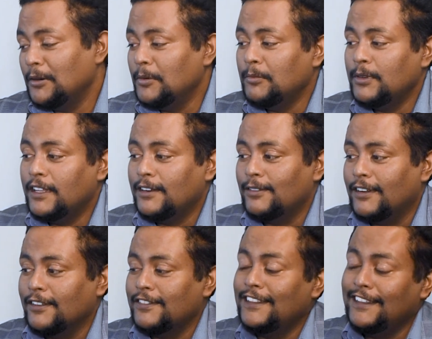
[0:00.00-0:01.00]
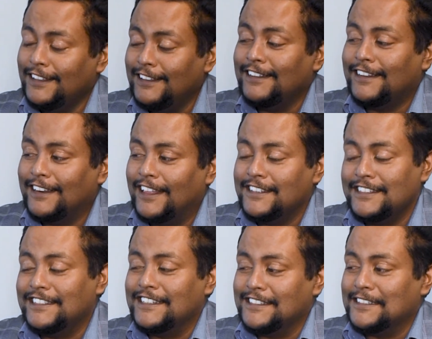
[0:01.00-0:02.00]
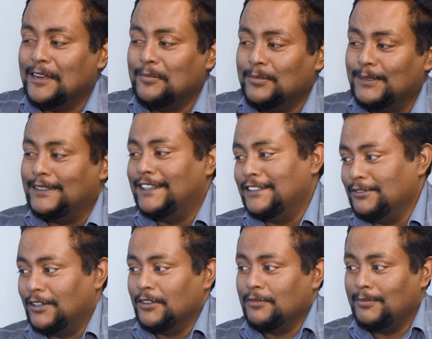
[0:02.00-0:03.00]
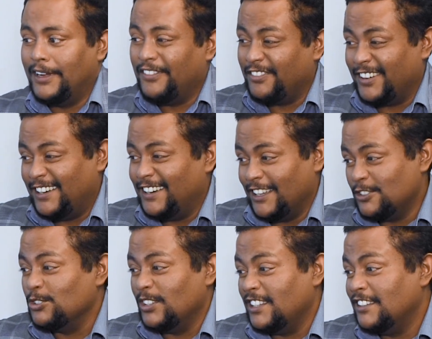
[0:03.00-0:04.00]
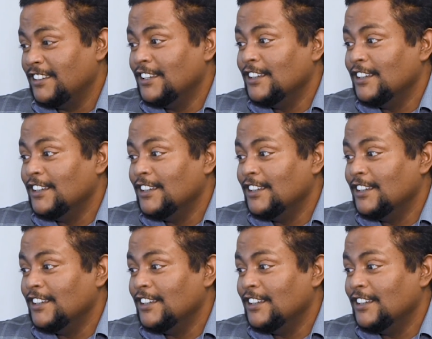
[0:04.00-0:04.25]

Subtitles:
remember that one of the classic example that one of my friend actually